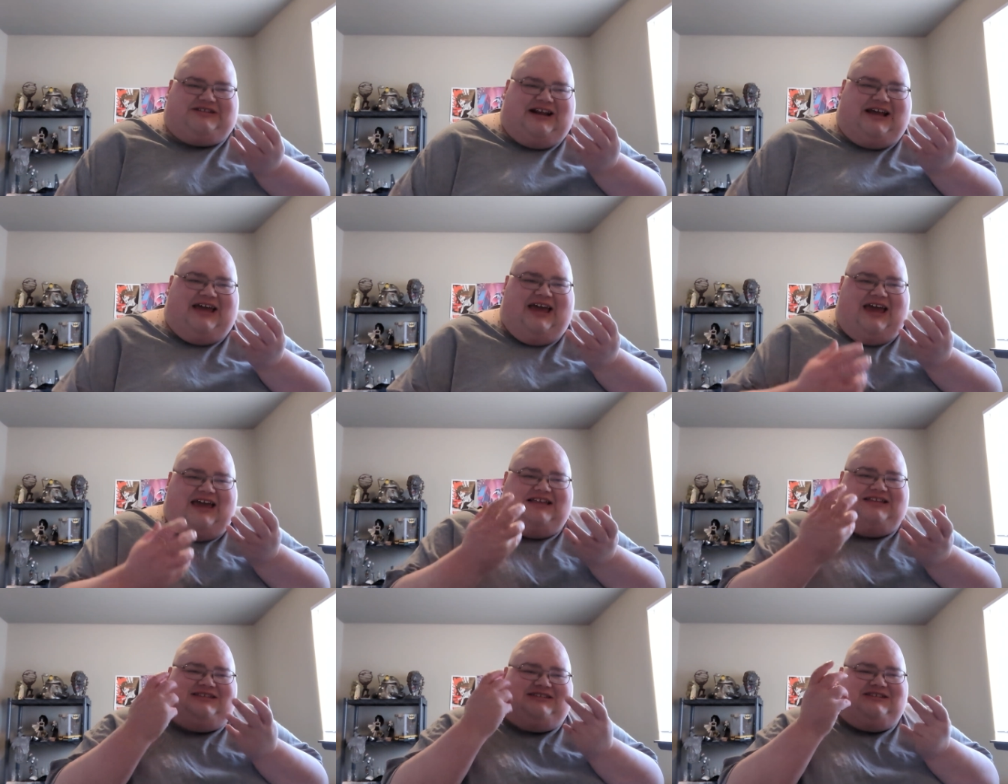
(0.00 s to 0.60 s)
I
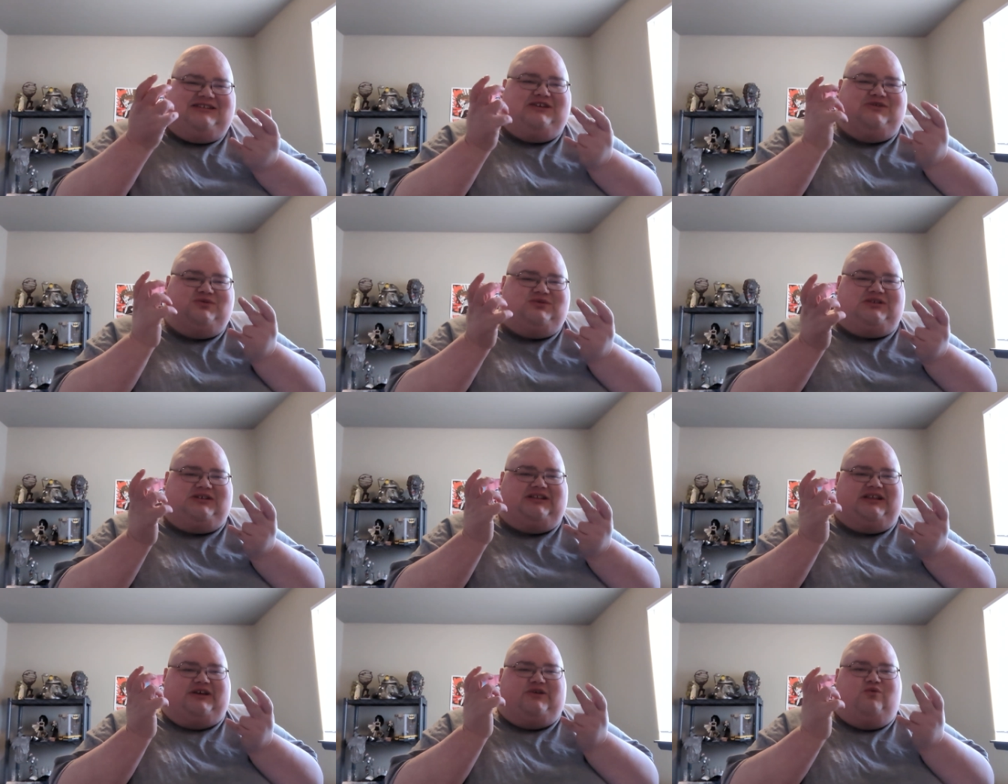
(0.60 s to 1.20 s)
hate
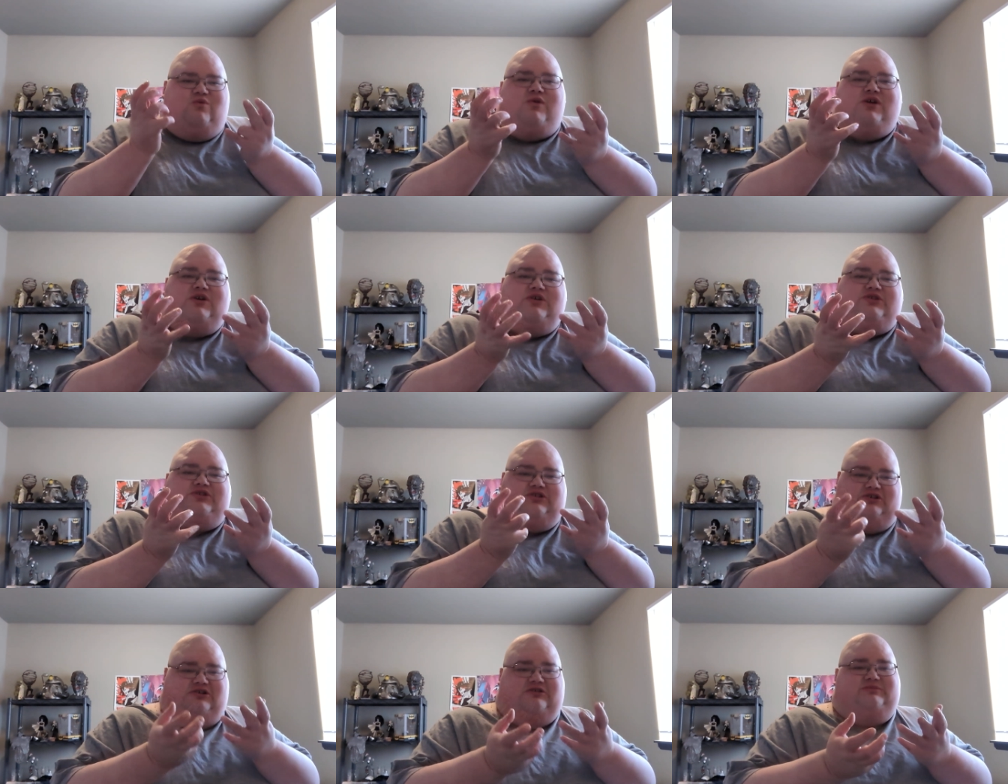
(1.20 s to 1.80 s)
using like
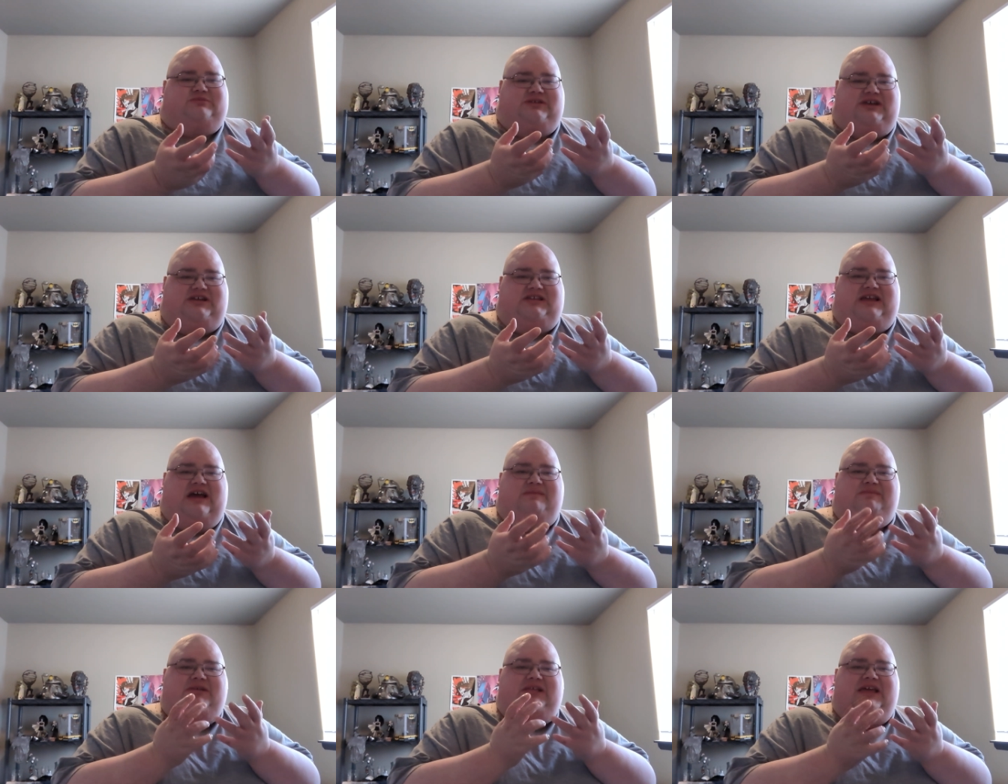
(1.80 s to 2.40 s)
weird terms like
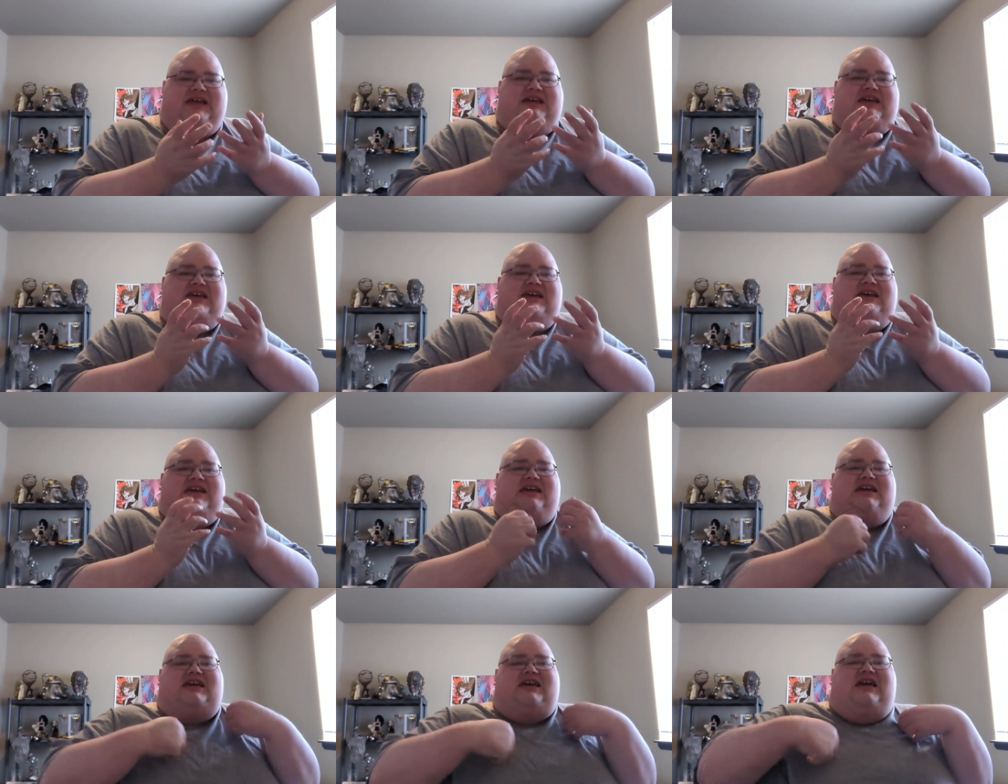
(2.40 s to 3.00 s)
that, but like
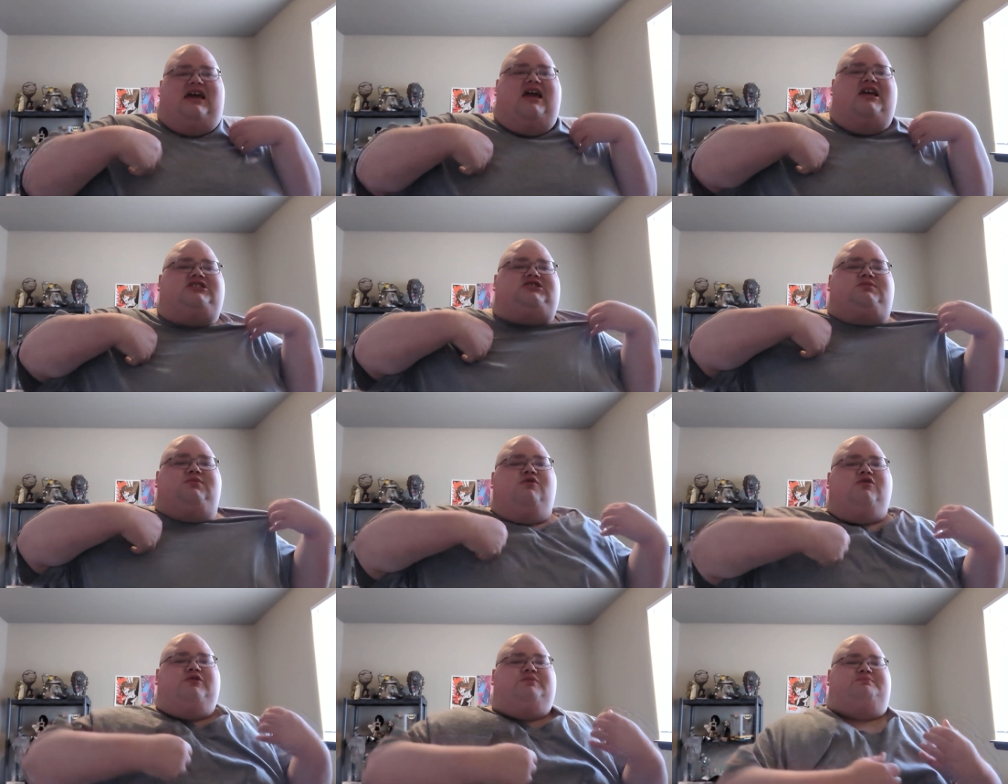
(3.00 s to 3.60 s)
it's
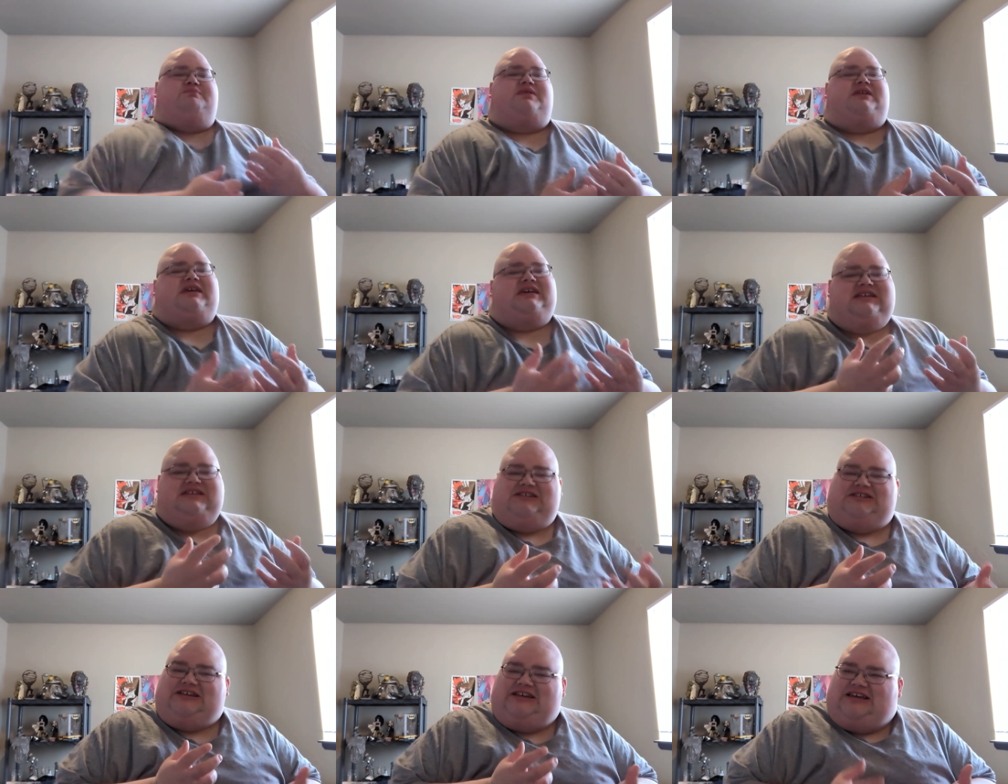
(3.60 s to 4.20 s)
more
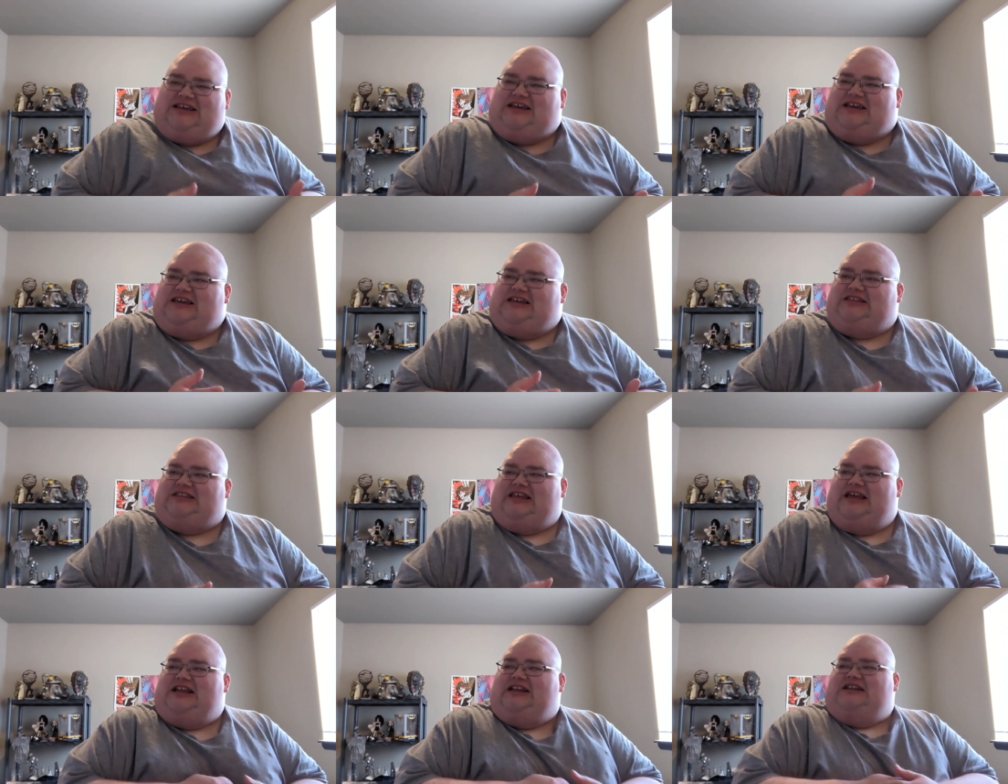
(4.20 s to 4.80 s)

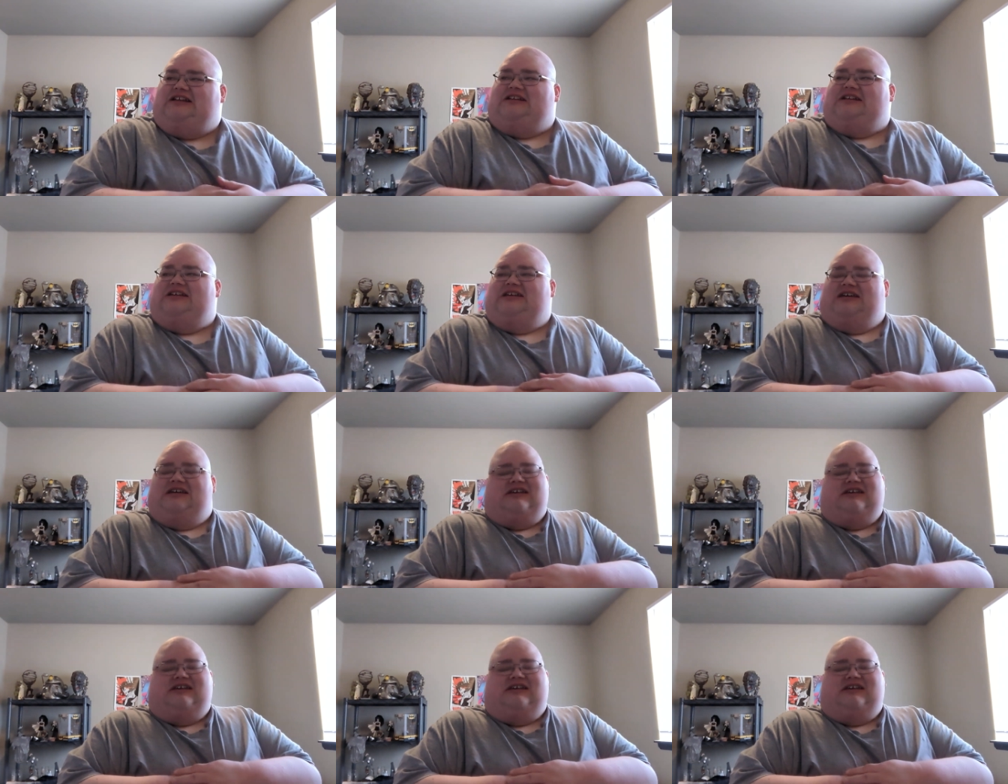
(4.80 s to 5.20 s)
pizza-y than